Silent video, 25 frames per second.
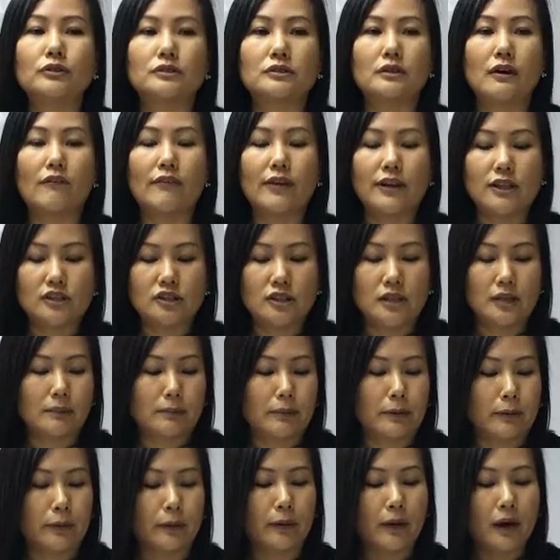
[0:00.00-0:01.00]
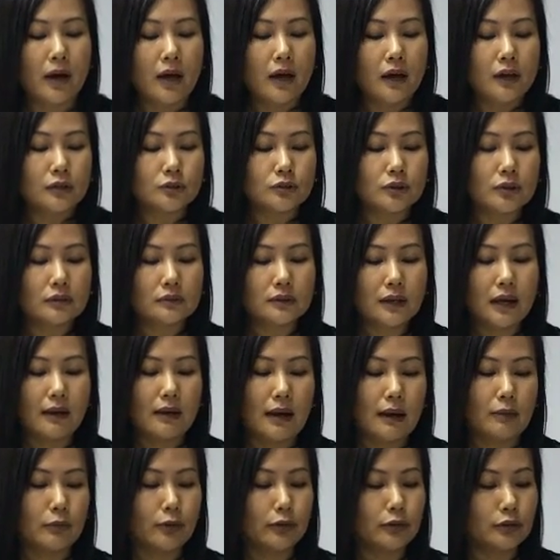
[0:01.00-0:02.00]
fruits or vegetable. So now
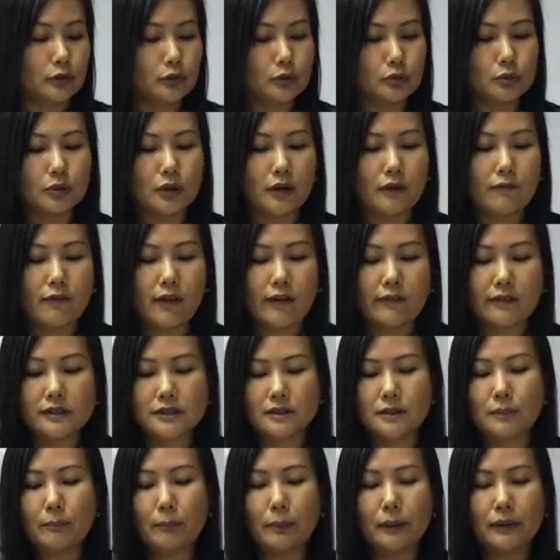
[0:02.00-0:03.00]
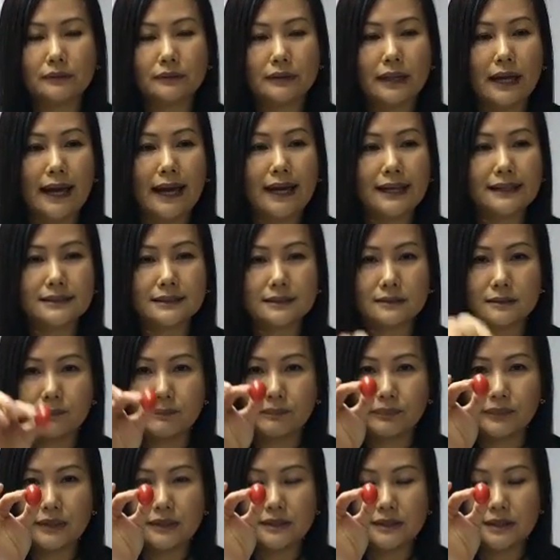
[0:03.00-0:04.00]
I'm going to do a very simple test.
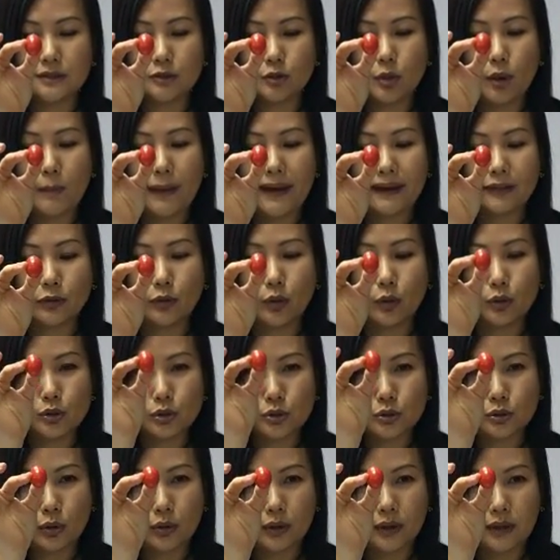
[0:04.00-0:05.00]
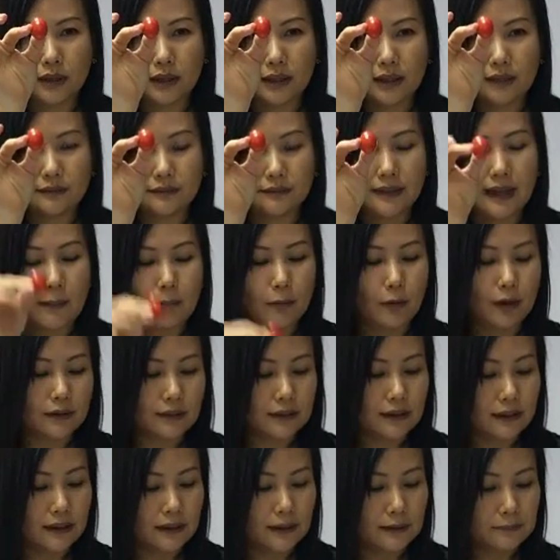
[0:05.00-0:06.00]
This is tomato soaked in tap
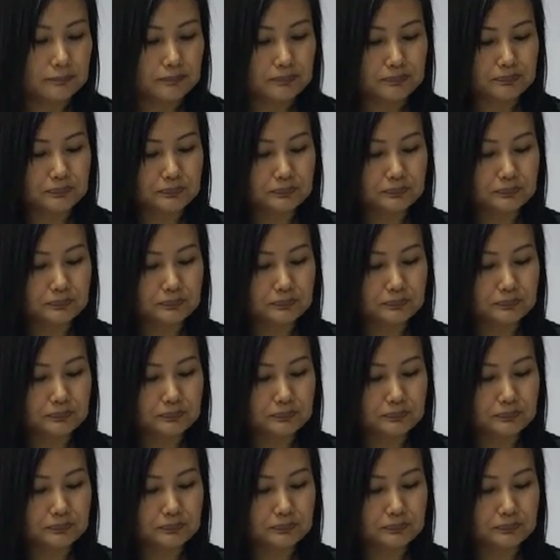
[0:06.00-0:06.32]
water.